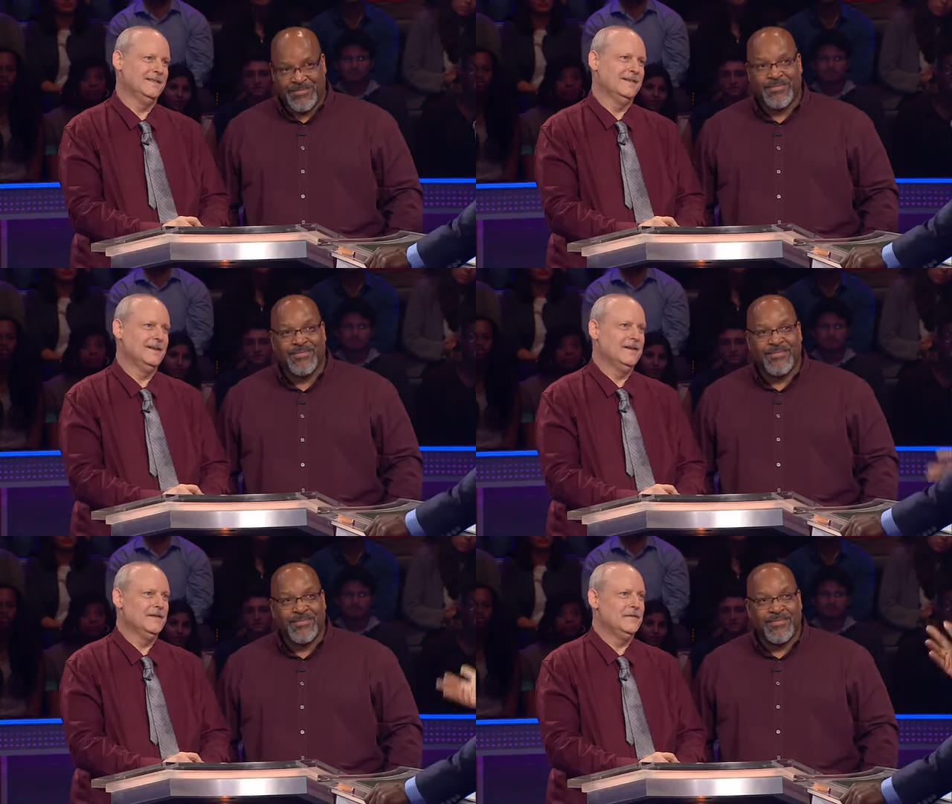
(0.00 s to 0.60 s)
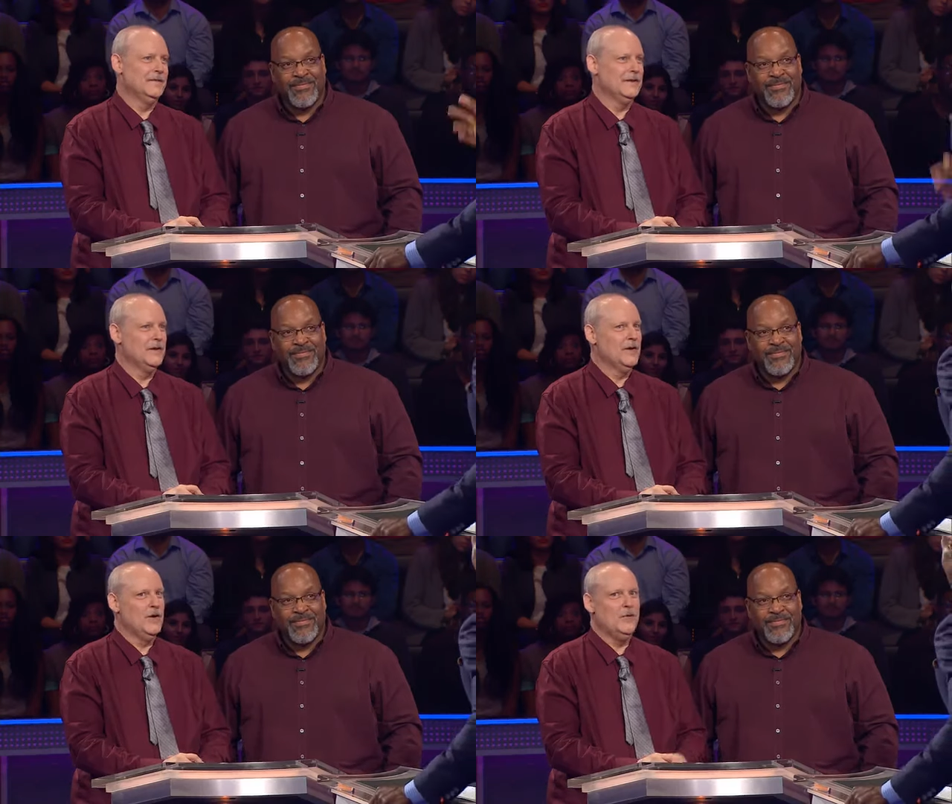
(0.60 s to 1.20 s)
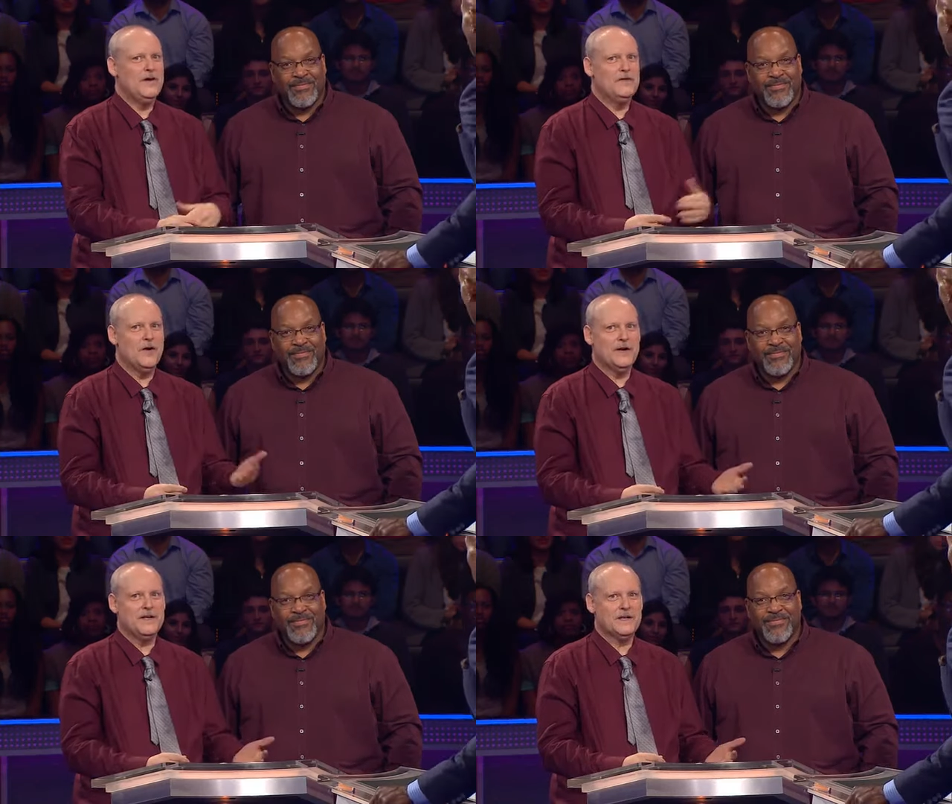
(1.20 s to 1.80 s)
Speaker 1: How did this happen? We've
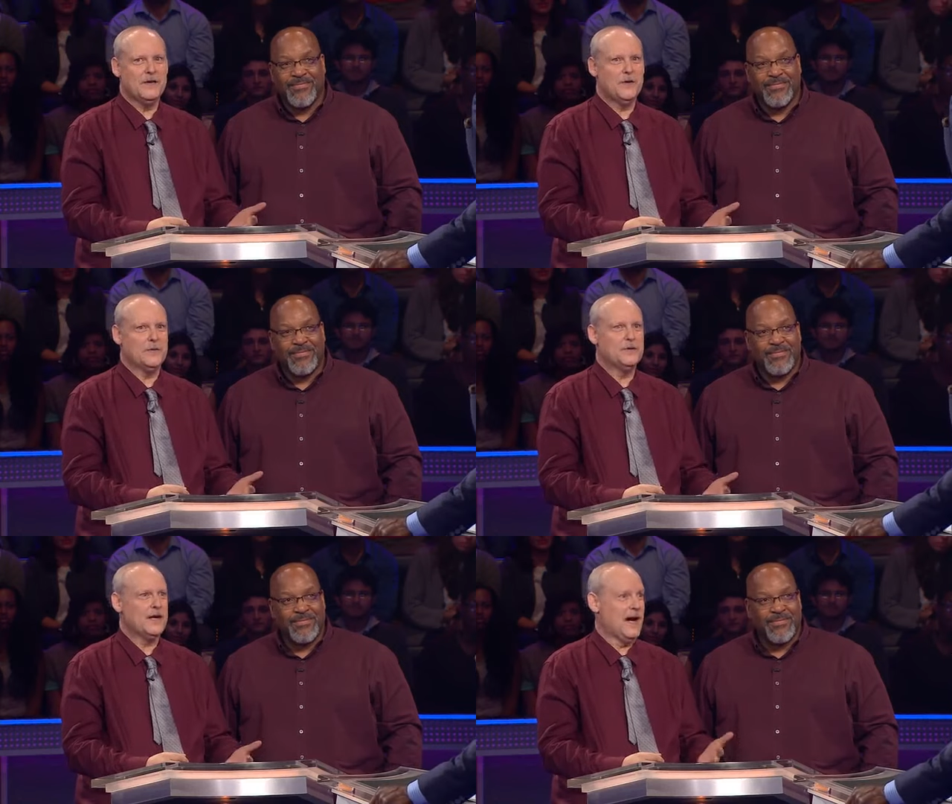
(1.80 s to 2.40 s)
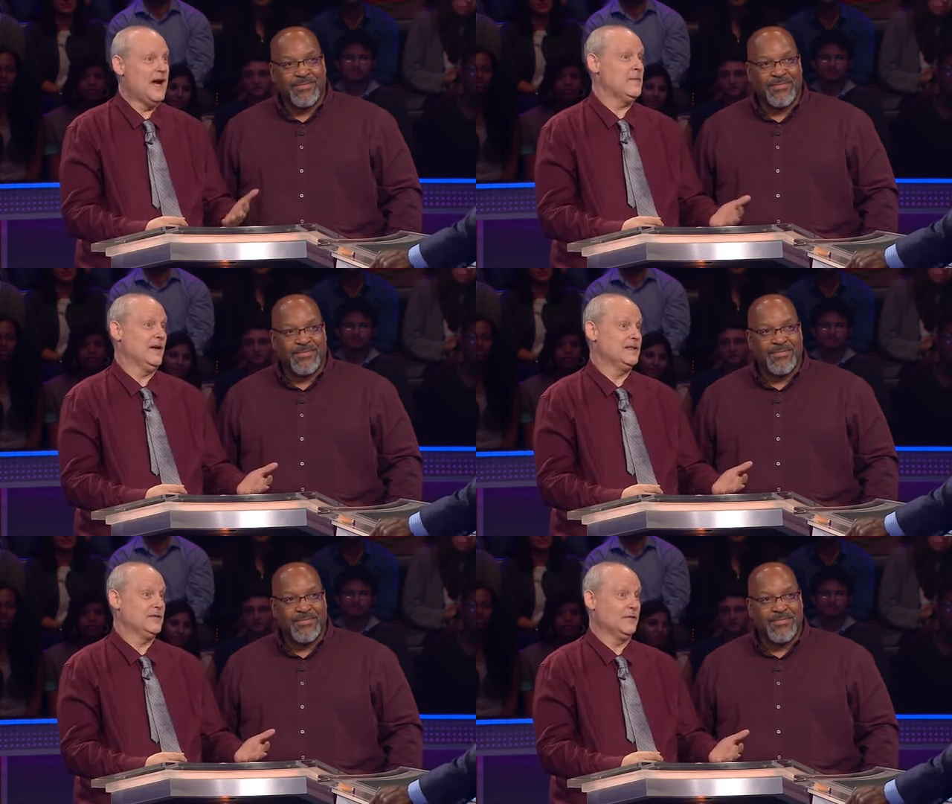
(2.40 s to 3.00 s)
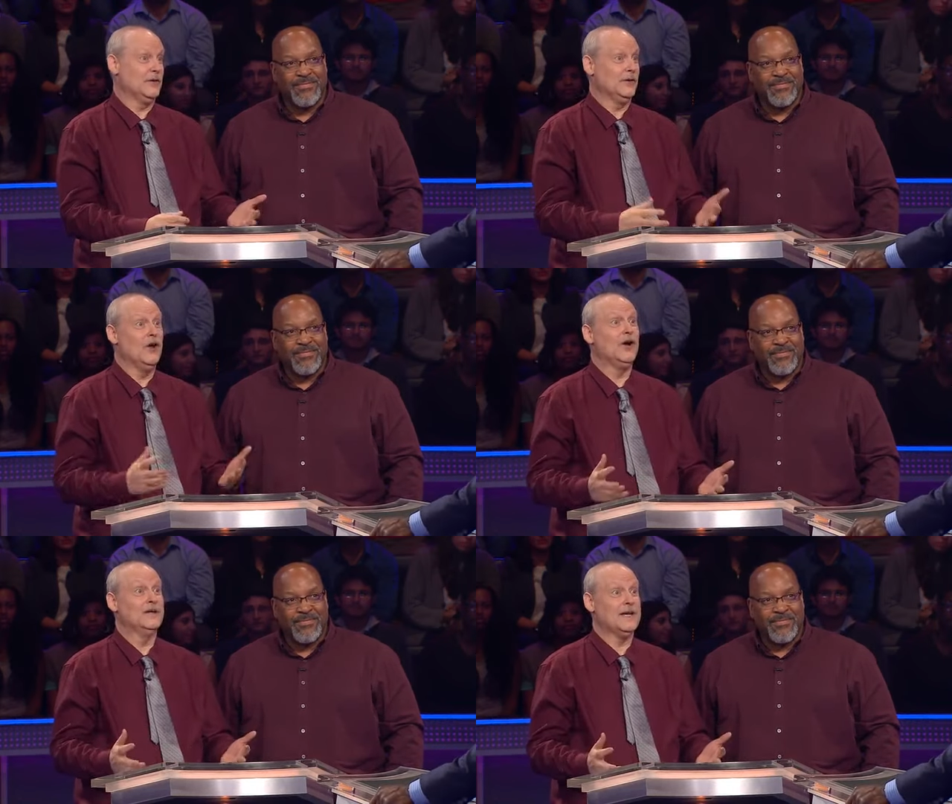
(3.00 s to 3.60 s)
known each other through comics for a
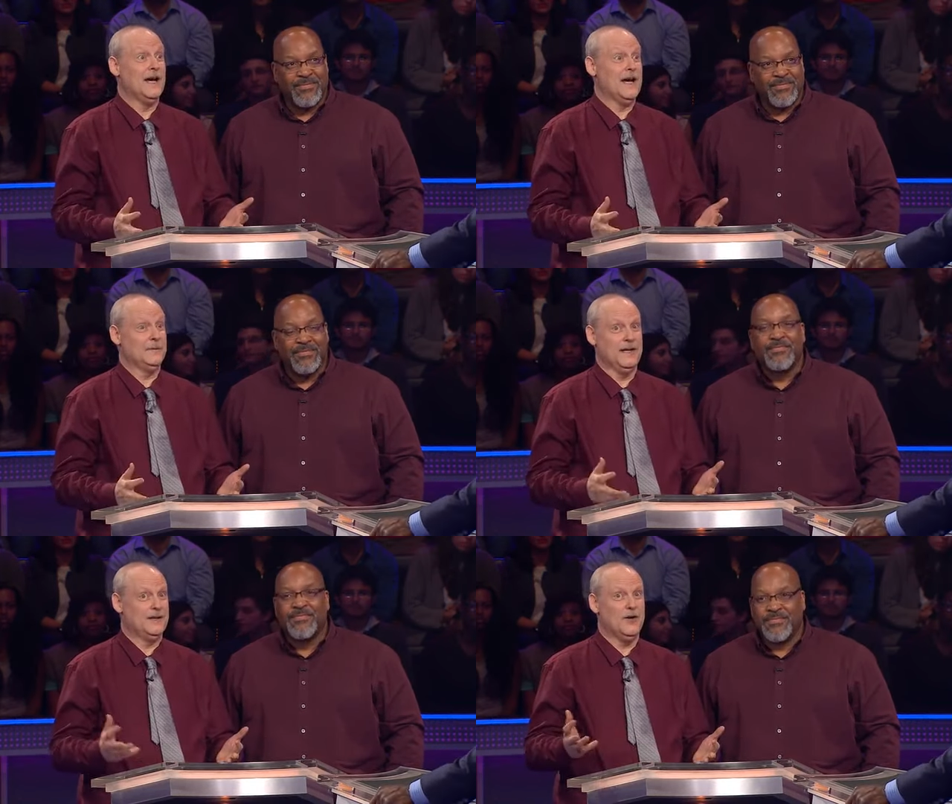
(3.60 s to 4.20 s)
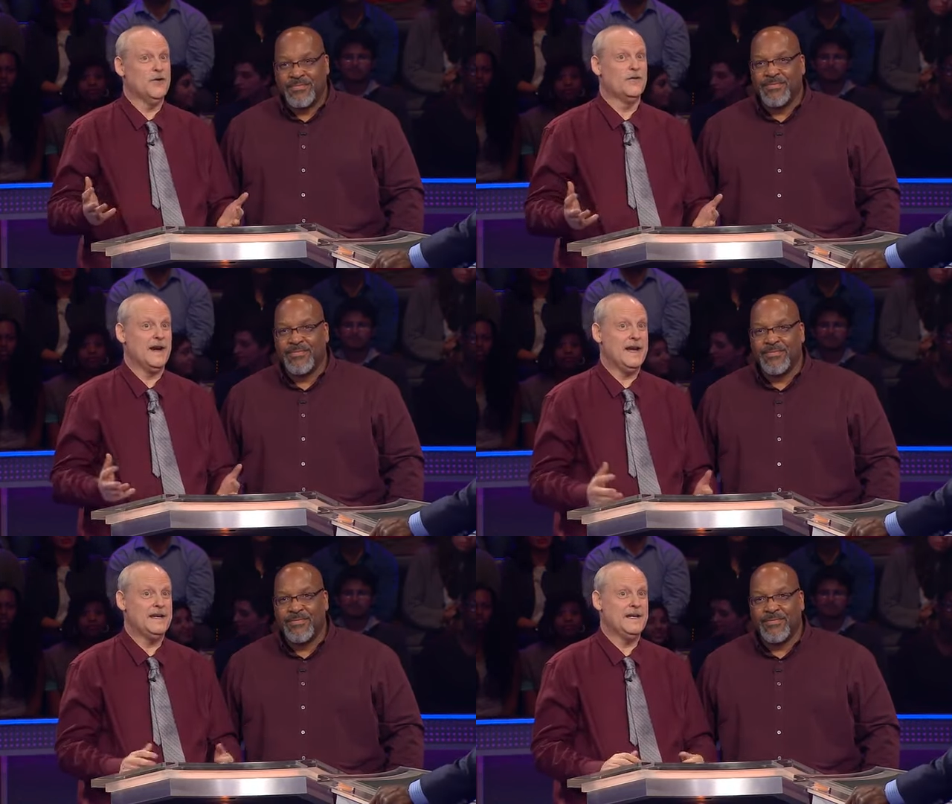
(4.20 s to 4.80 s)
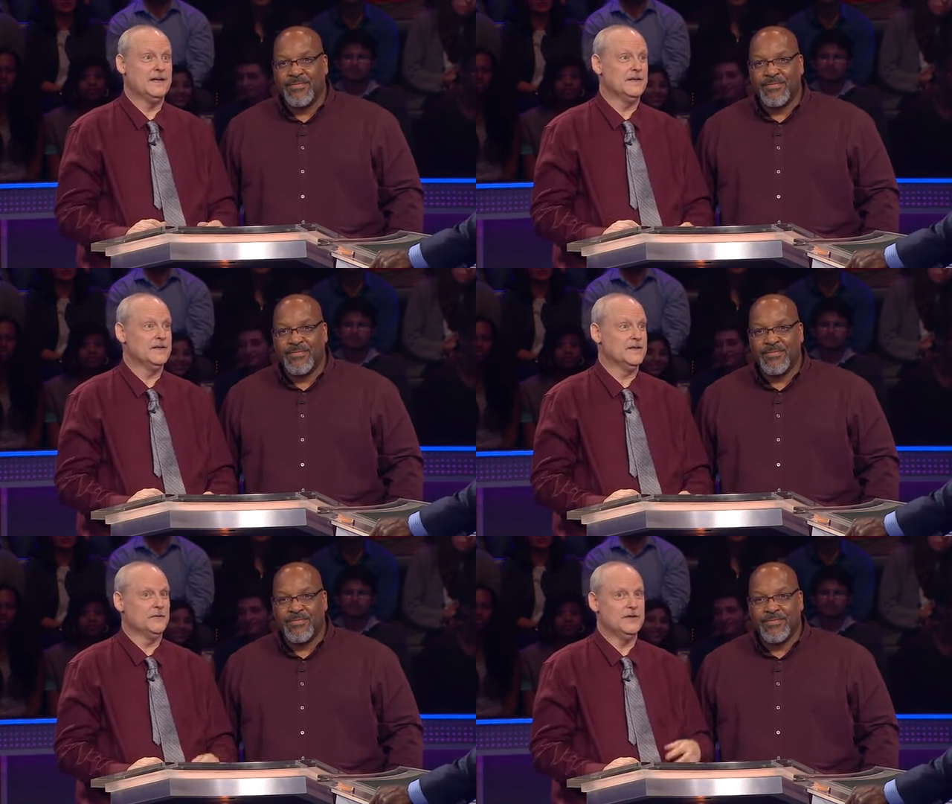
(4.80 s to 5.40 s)
long time, like over eight
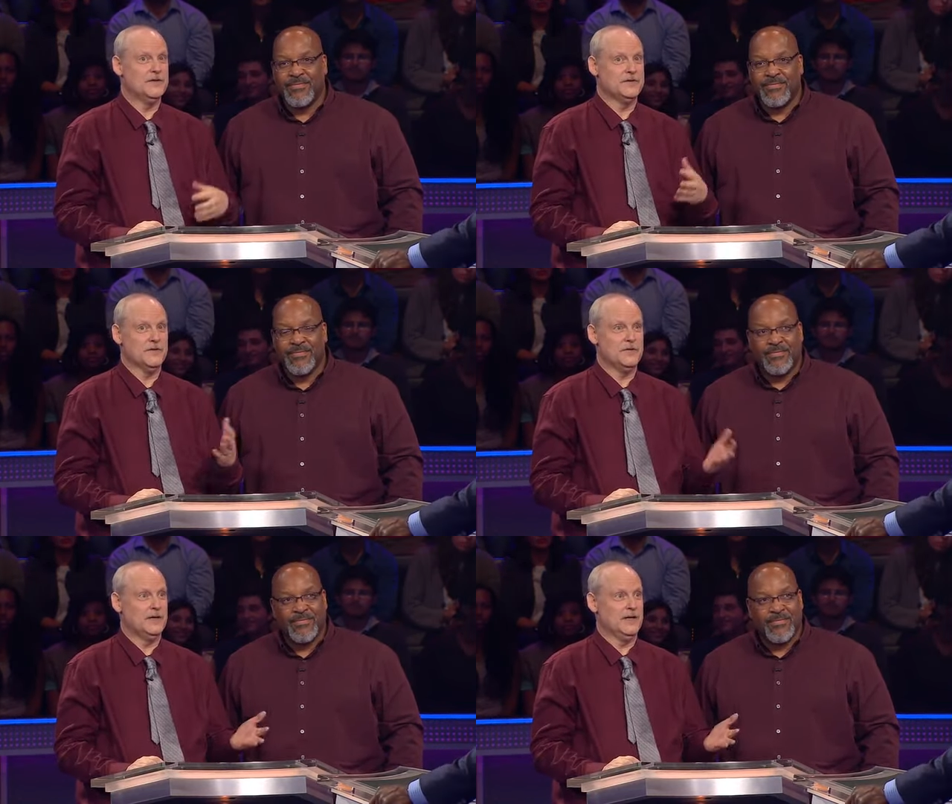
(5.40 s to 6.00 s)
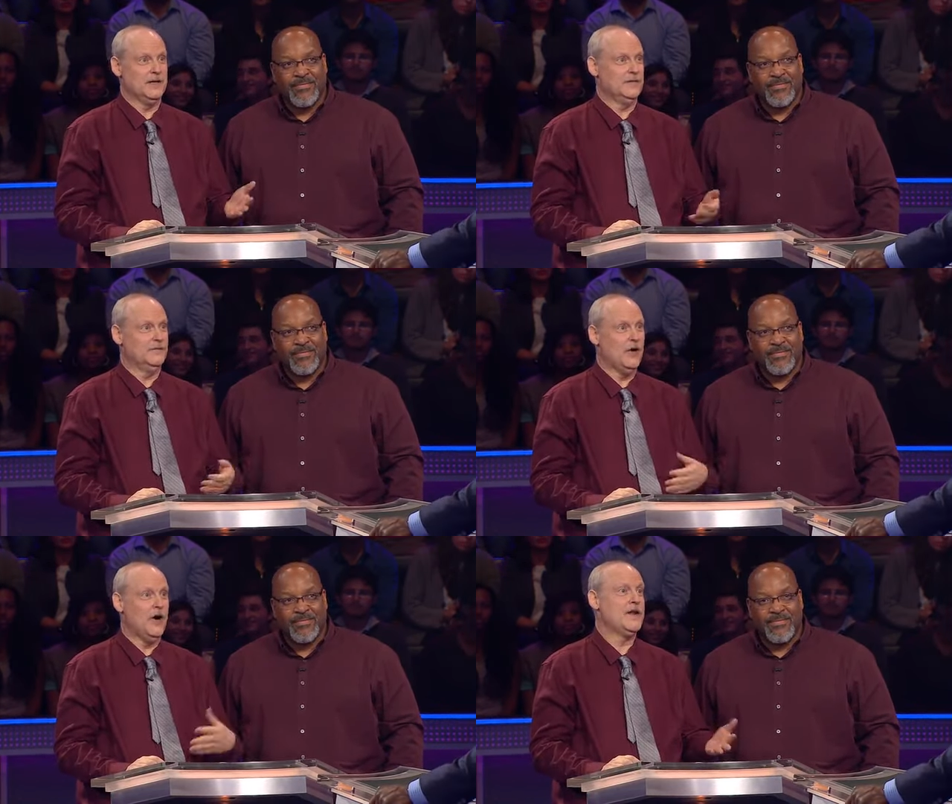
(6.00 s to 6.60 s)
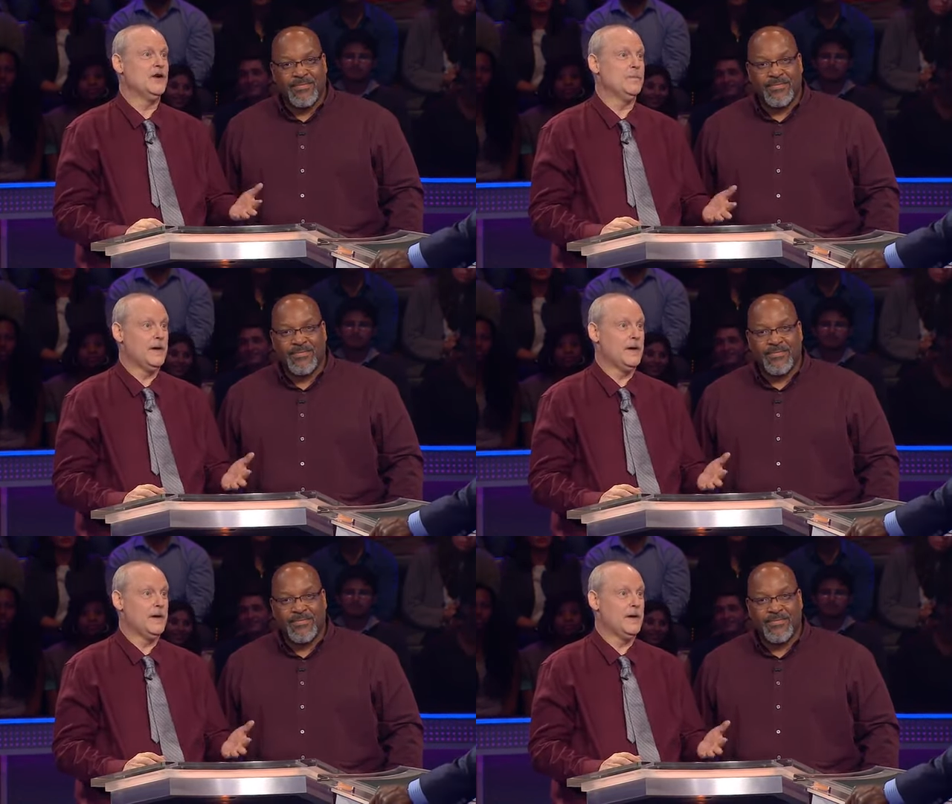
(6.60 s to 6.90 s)
years, and we used to do a audio